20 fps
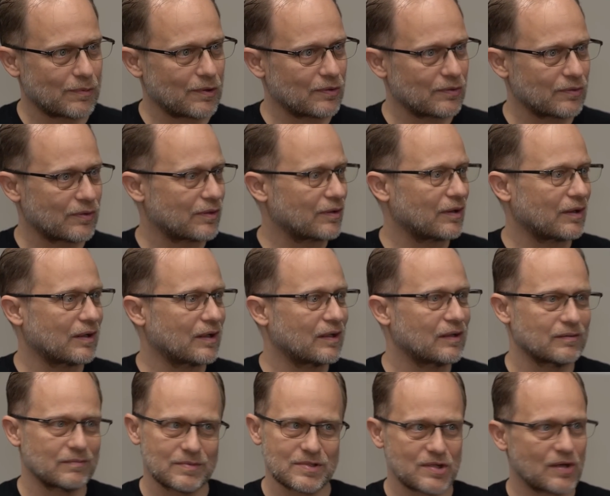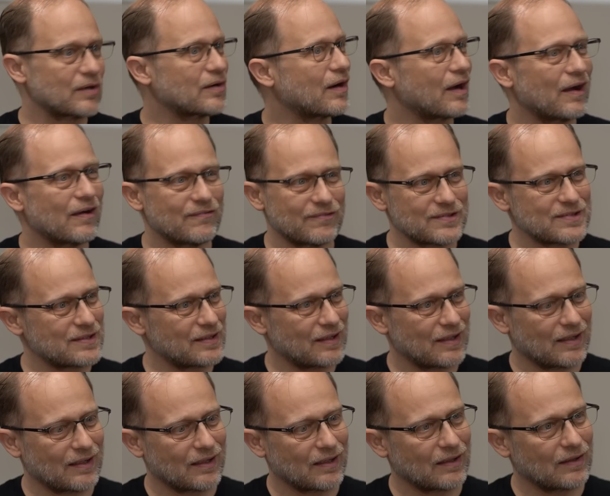both on Starcraft
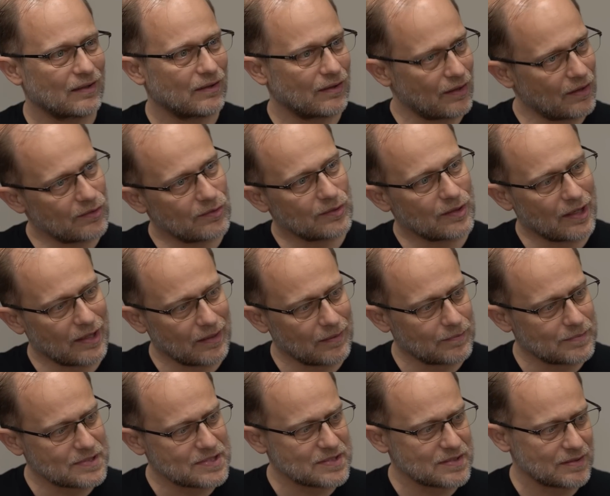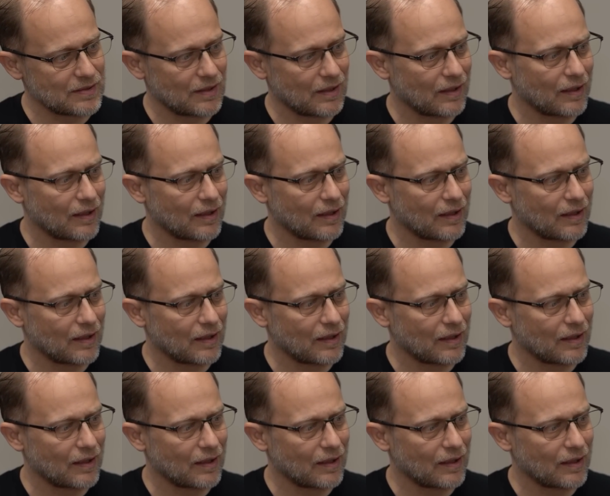and other games,